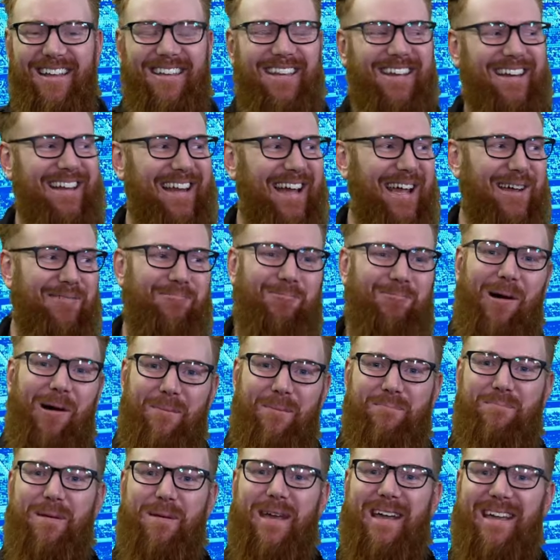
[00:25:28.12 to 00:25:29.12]
you need
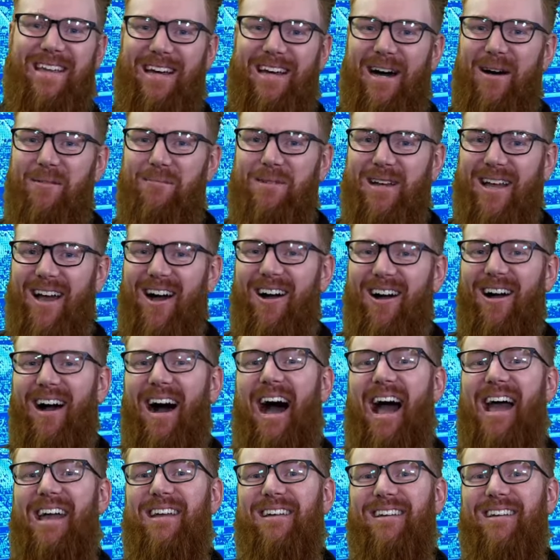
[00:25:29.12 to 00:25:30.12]
one big Gumby. Go, hey,